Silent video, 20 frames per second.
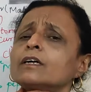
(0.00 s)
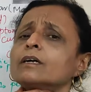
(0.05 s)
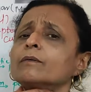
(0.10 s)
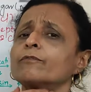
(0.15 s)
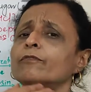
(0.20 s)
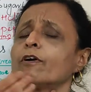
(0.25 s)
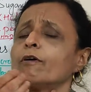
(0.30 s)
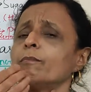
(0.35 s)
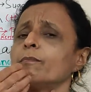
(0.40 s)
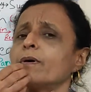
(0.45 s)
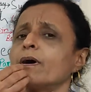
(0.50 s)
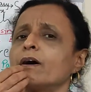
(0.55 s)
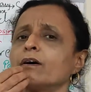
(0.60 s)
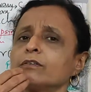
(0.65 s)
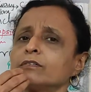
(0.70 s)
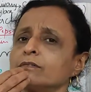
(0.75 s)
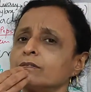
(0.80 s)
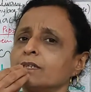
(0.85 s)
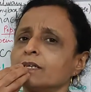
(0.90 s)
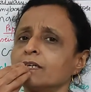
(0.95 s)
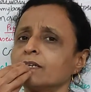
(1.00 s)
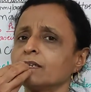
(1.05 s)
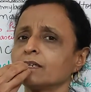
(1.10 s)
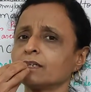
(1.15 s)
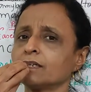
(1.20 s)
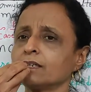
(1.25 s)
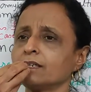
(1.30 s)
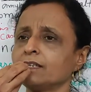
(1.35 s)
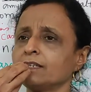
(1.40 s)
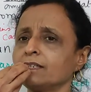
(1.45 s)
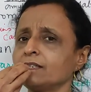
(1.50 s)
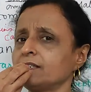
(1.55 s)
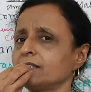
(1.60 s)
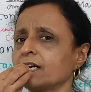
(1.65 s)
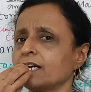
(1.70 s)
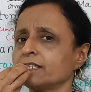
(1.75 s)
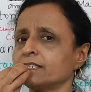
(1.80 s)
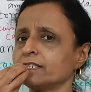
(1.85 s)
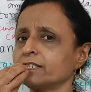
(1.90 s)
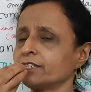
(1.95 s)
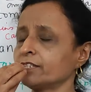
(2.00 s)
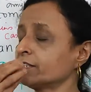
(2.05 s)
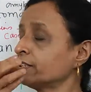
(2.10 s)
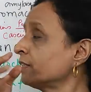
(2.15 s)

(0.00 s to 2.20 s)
From mouth, little digestion